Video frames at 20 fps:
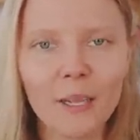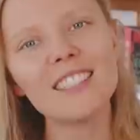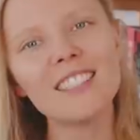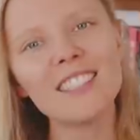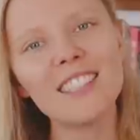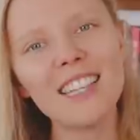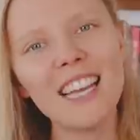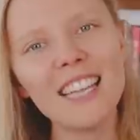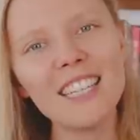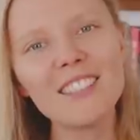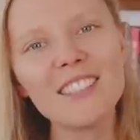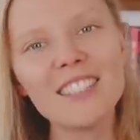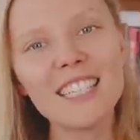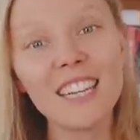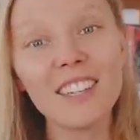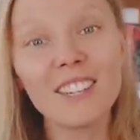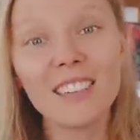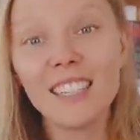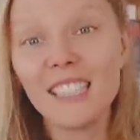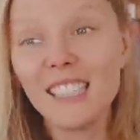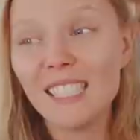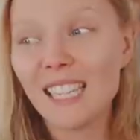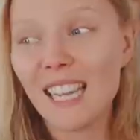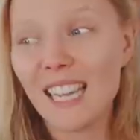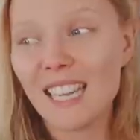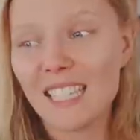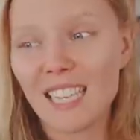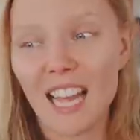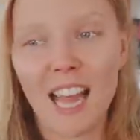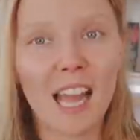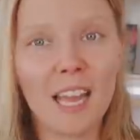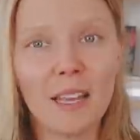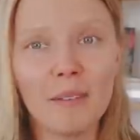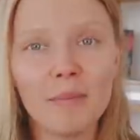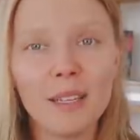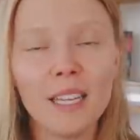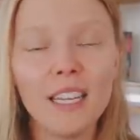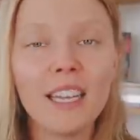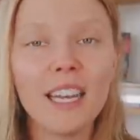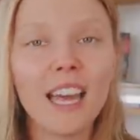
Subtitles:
So let your decorating take time.